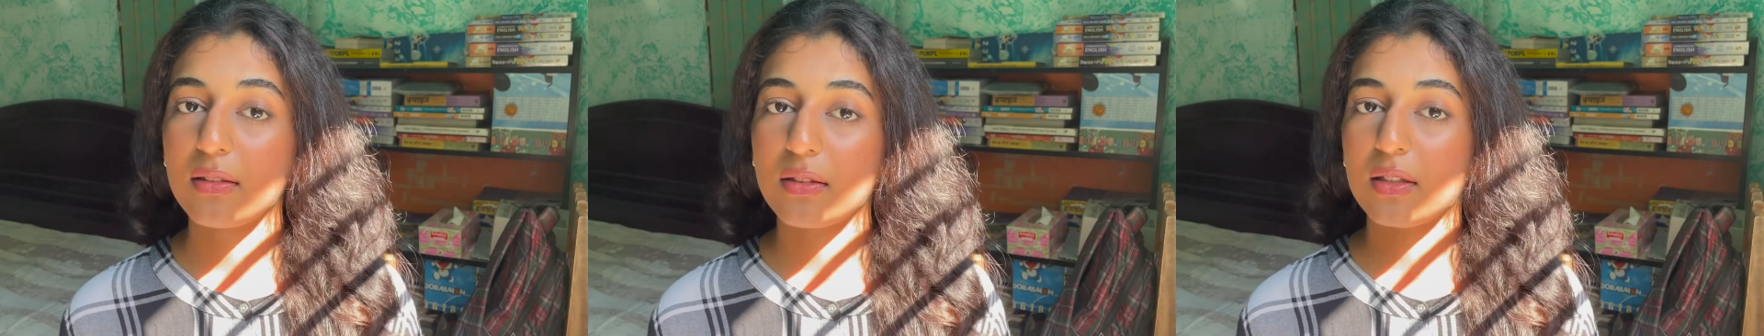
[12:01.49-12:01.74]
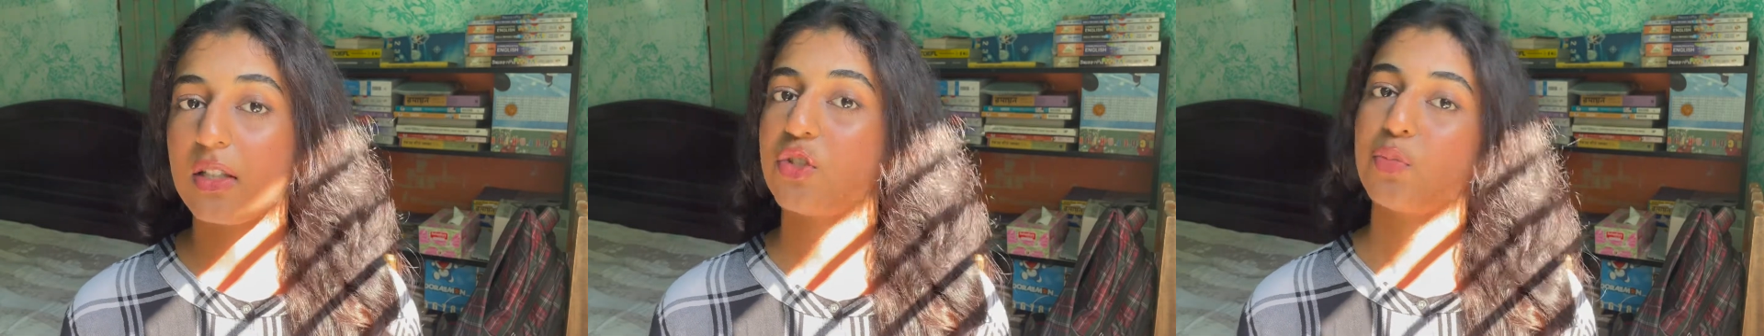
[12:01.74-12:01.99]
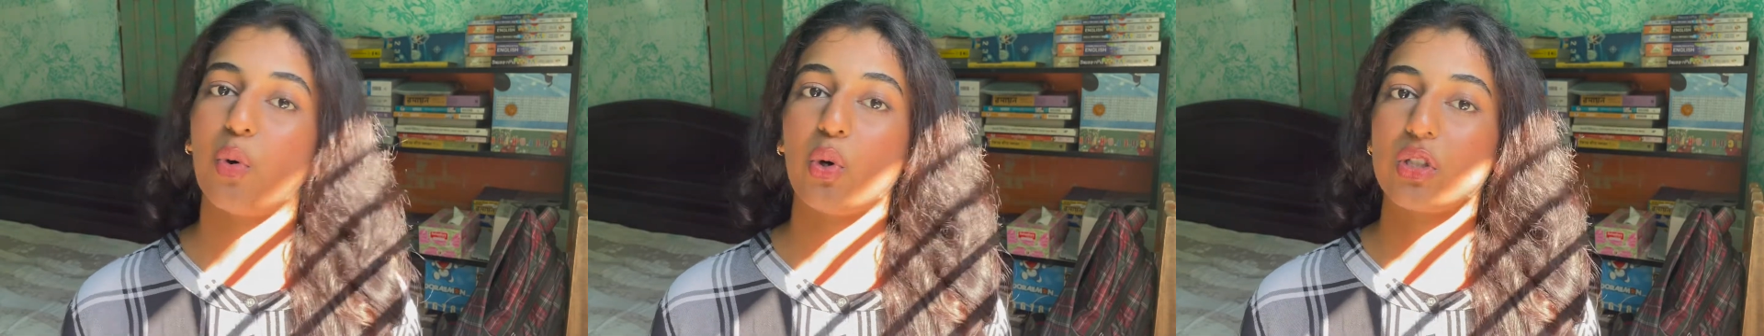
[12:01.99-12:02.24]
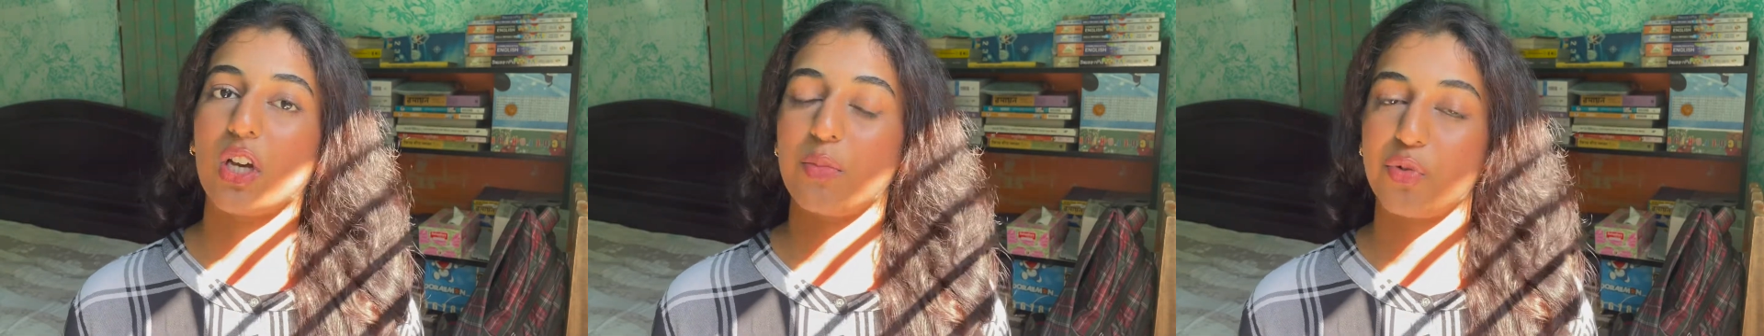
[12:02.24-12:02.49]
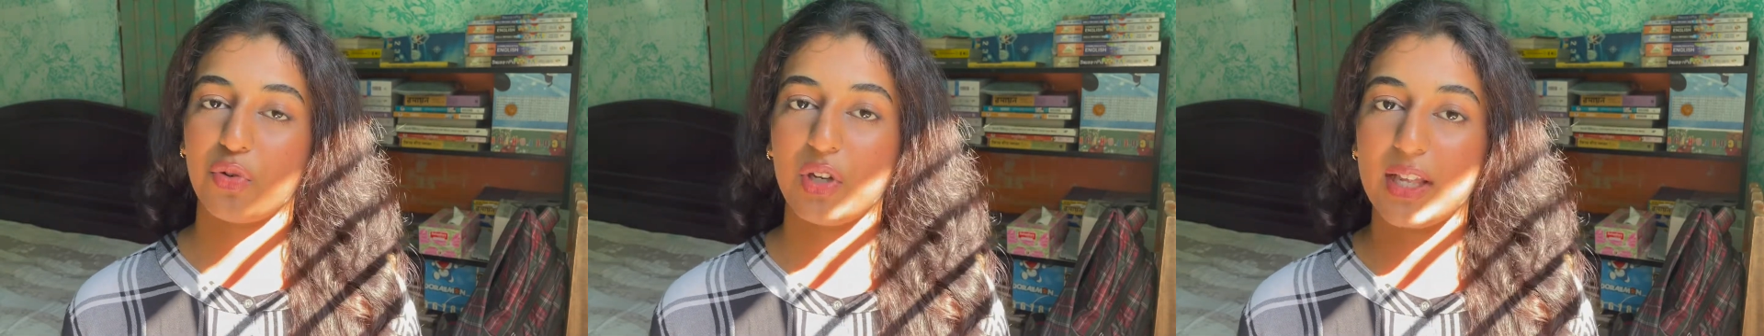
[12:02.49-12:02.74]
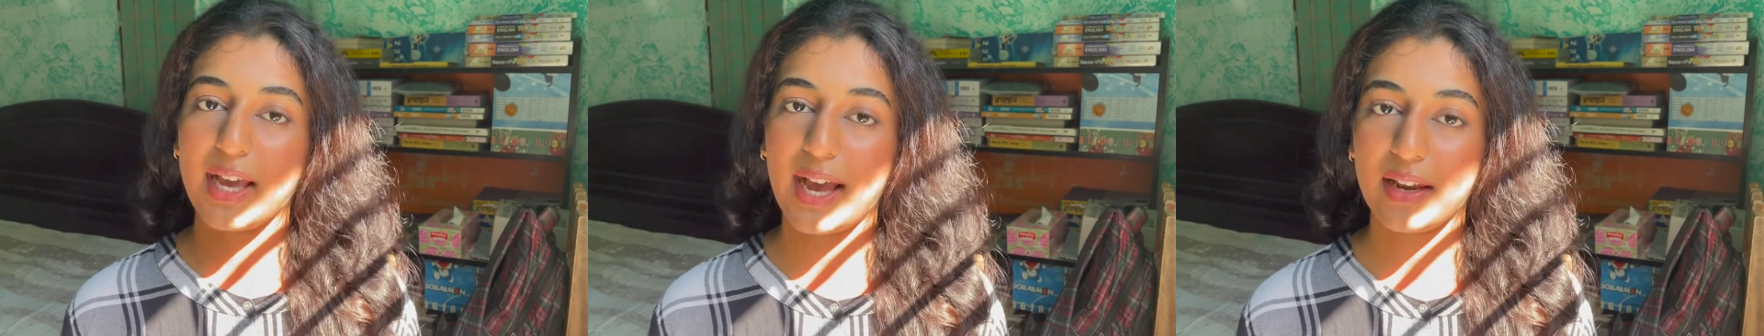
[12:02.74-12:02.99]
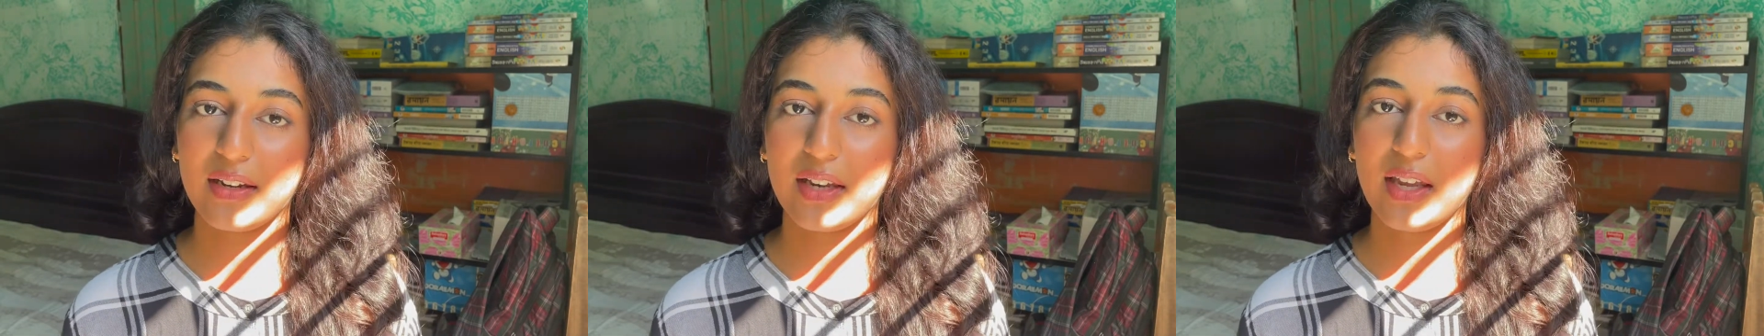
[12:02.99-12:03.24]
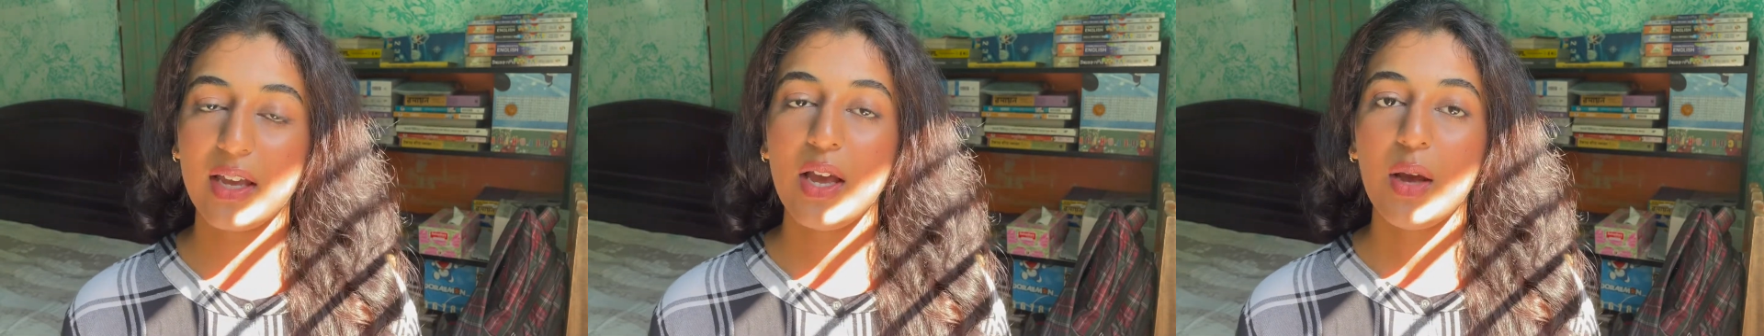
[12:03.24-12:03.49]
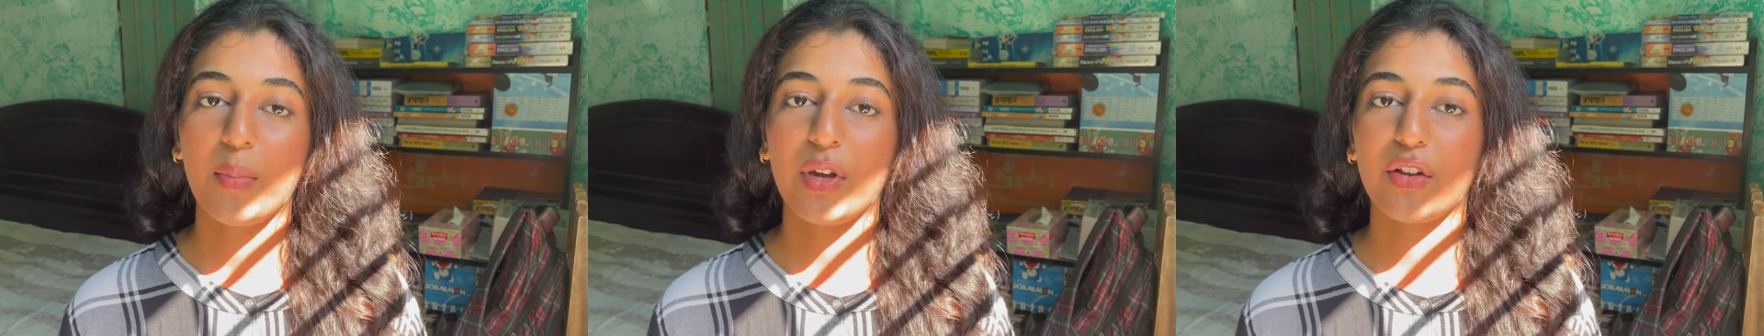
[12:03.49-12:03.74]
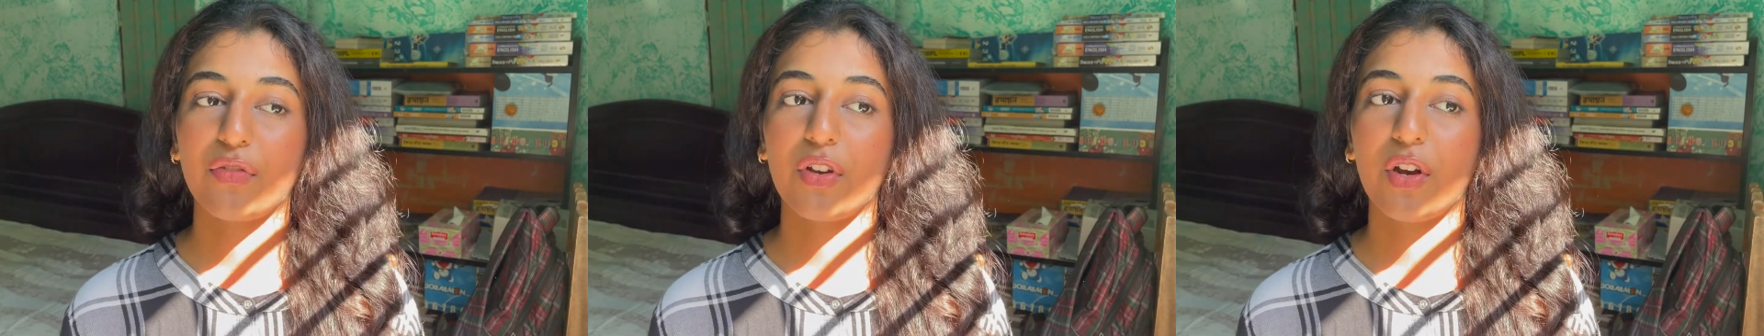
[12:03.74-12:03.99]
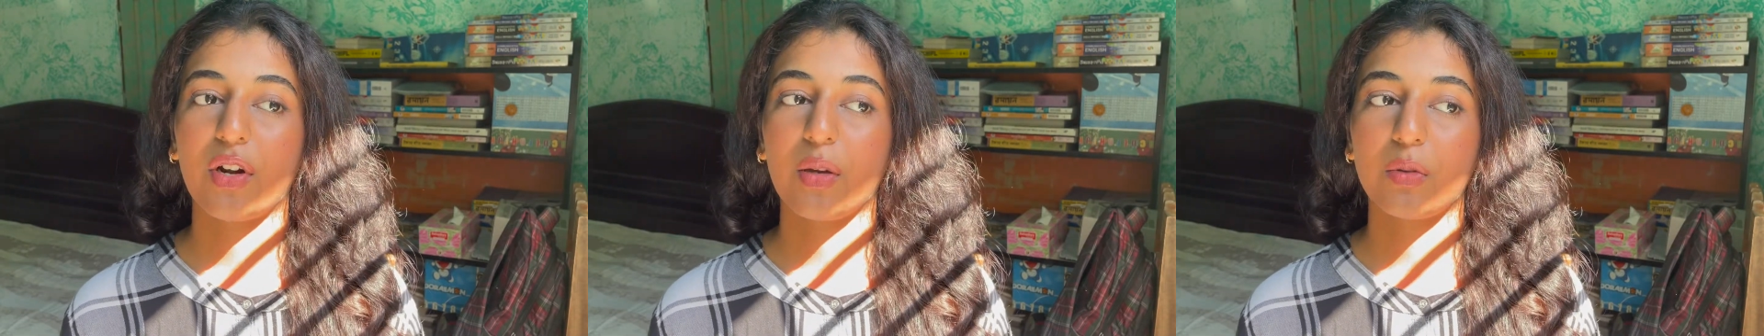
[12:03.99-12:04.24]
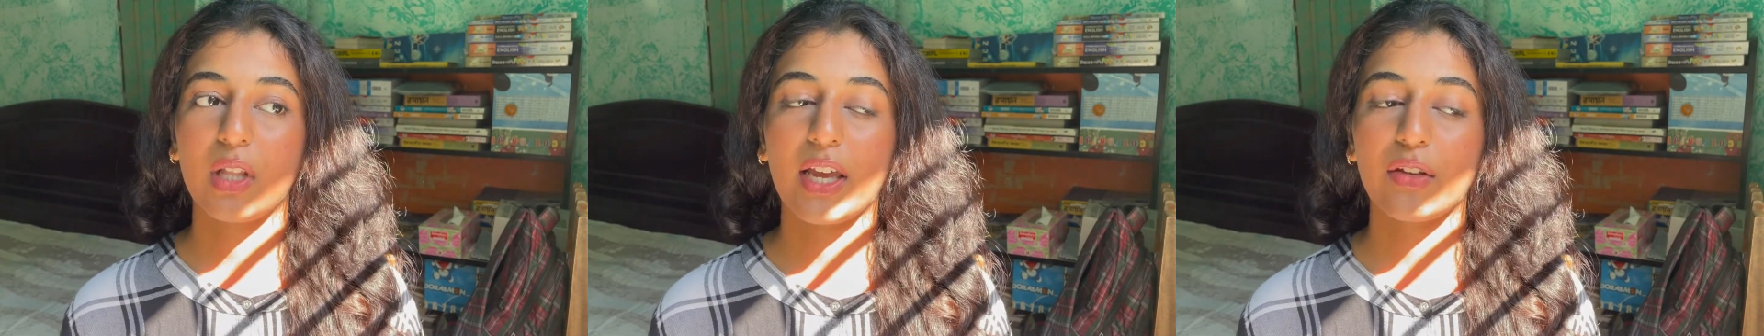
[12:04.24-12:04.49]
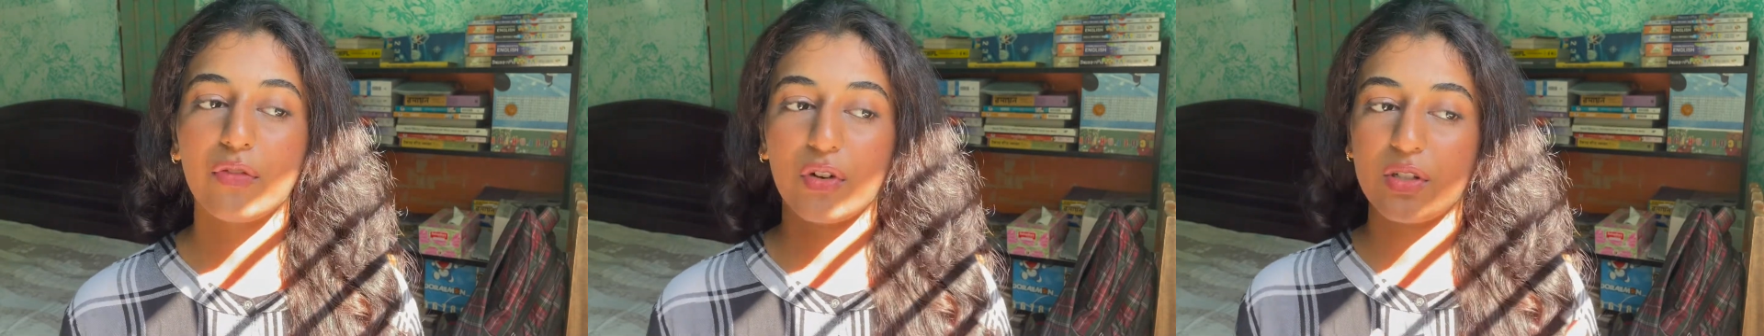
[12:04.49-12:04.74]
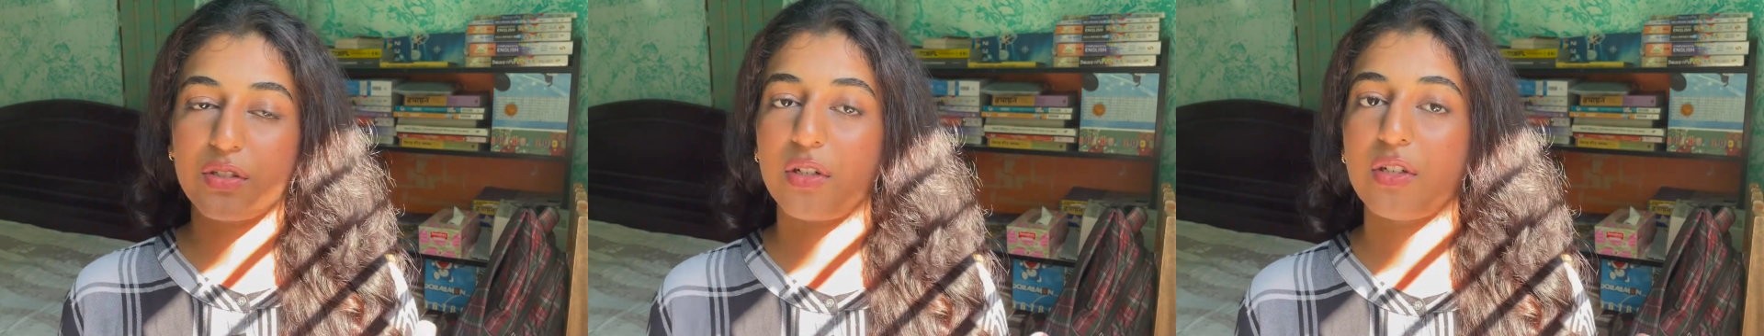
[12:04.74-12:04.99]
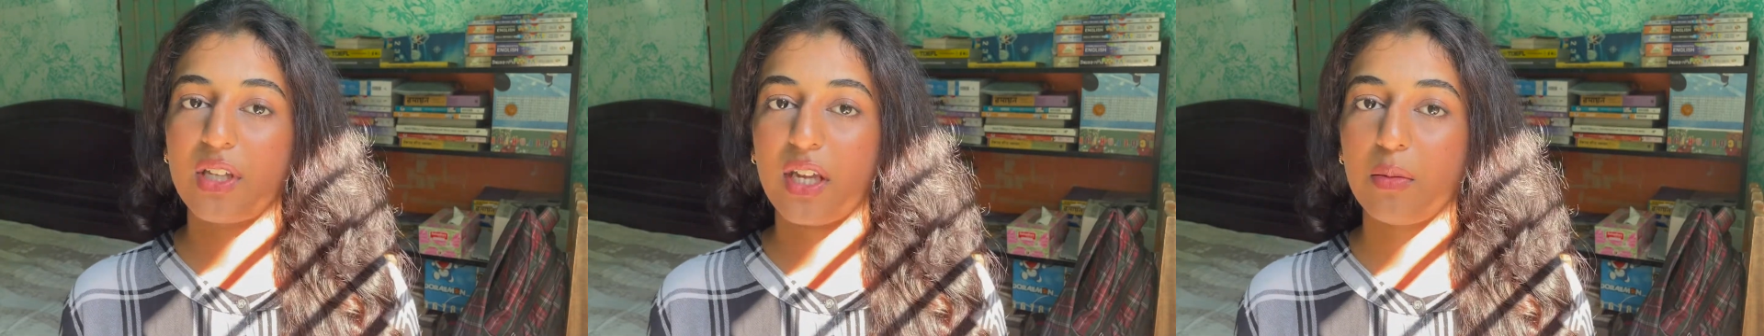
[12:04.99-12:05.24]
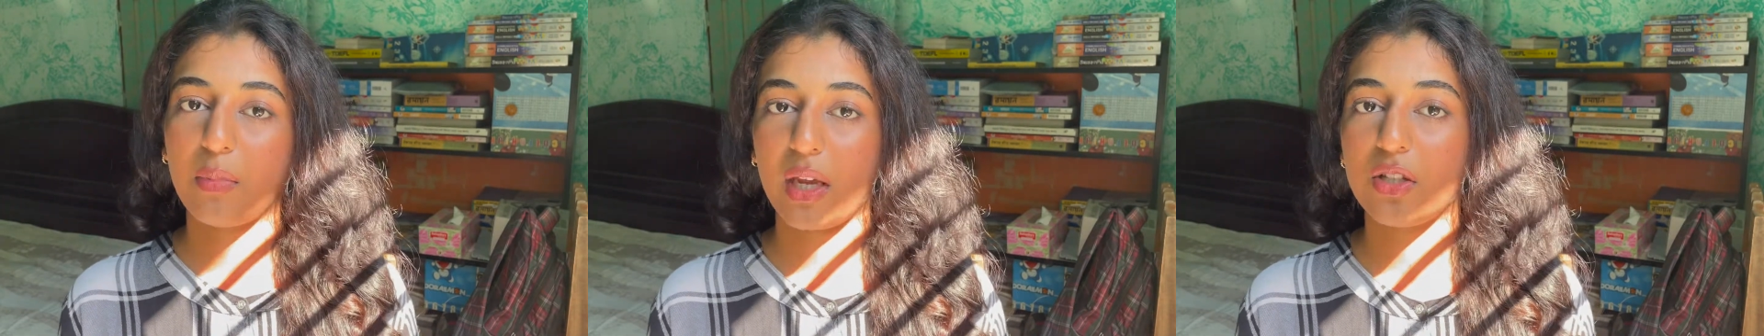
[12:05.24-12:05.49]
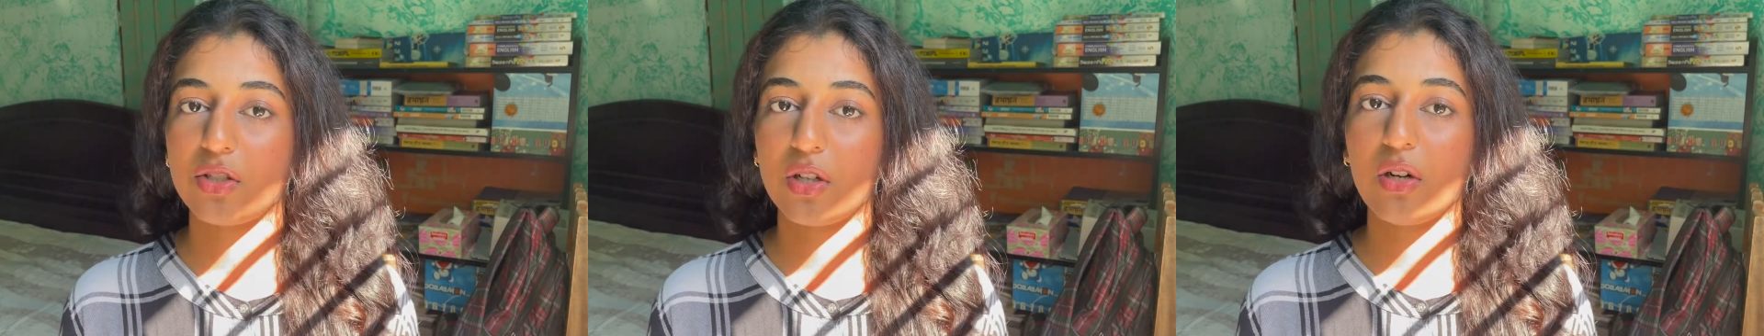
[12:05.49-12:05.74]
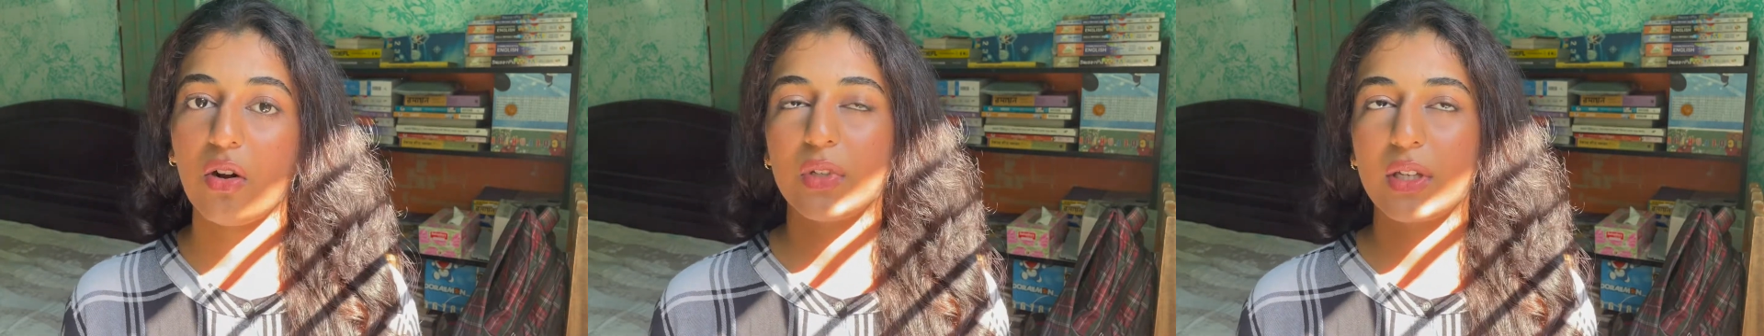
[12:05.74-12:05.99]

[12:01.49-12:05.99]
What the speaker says: These both comes really handy. But if you're applying for a certain major,